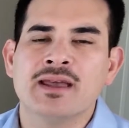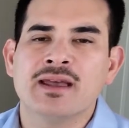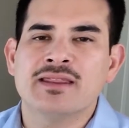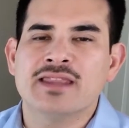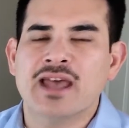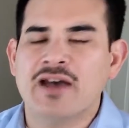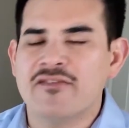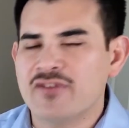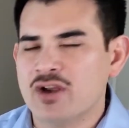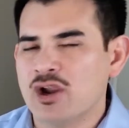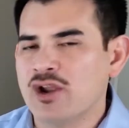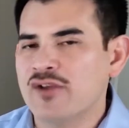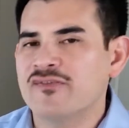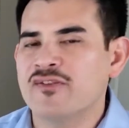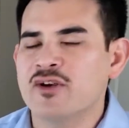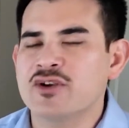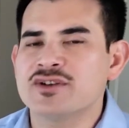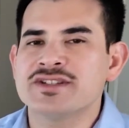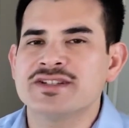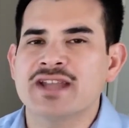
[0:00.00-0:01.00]
That very
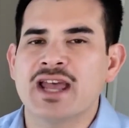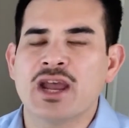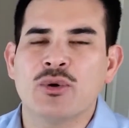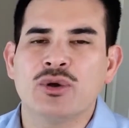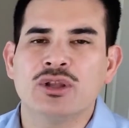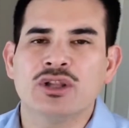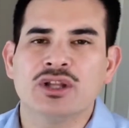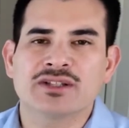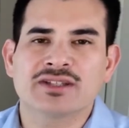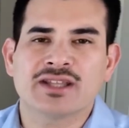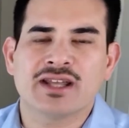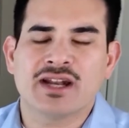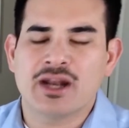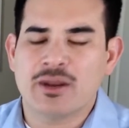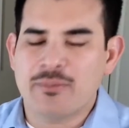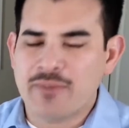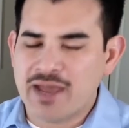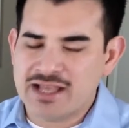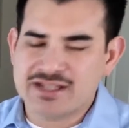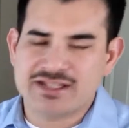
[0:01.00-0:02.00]
first day, we looked at an
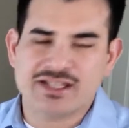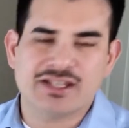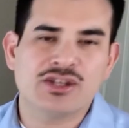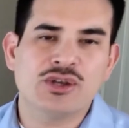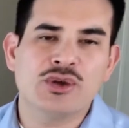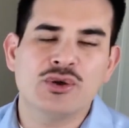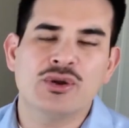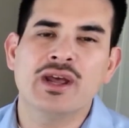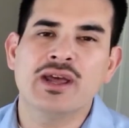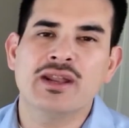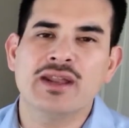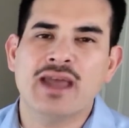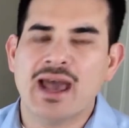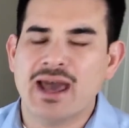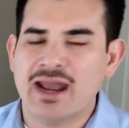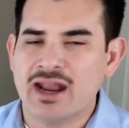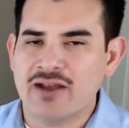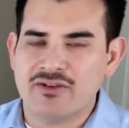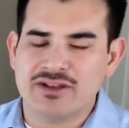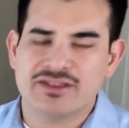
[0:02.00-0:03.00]
amazing unit,
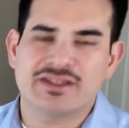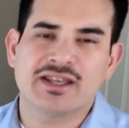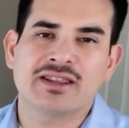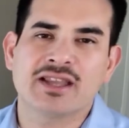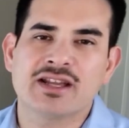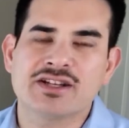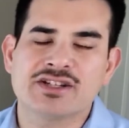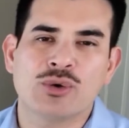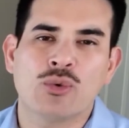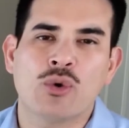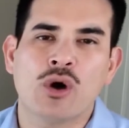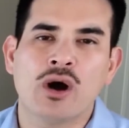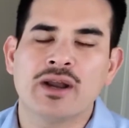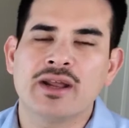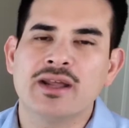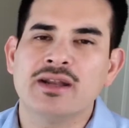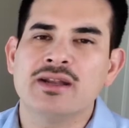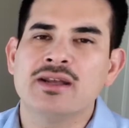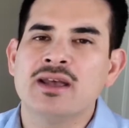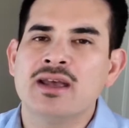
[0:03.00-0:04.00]
had everything that she
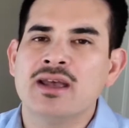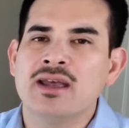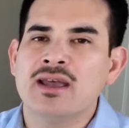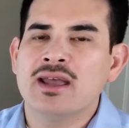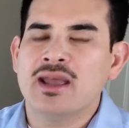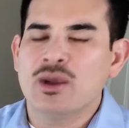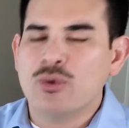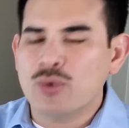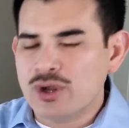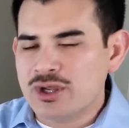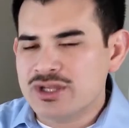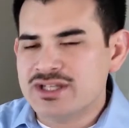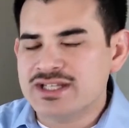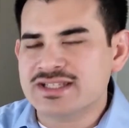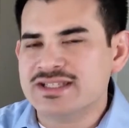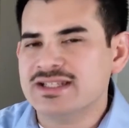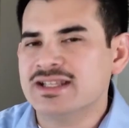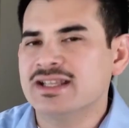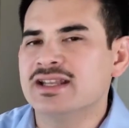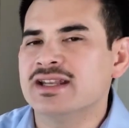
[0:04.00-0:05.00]
wanted, and we
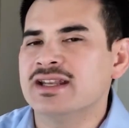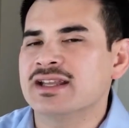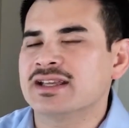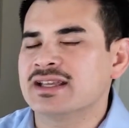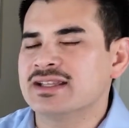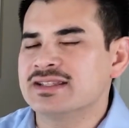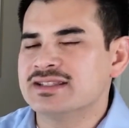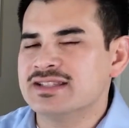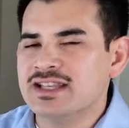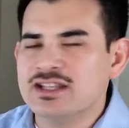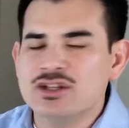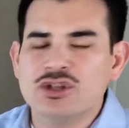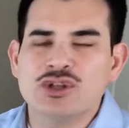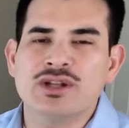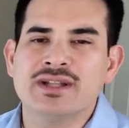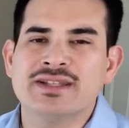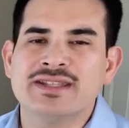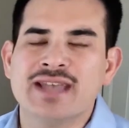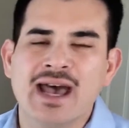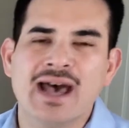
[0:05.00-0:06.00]
just needed to continue
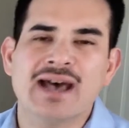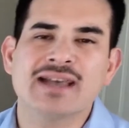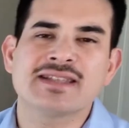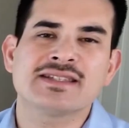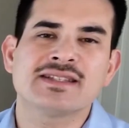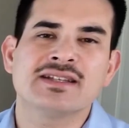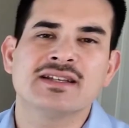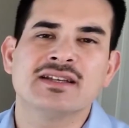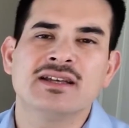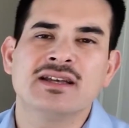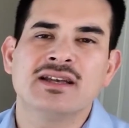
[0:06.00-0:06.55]
to test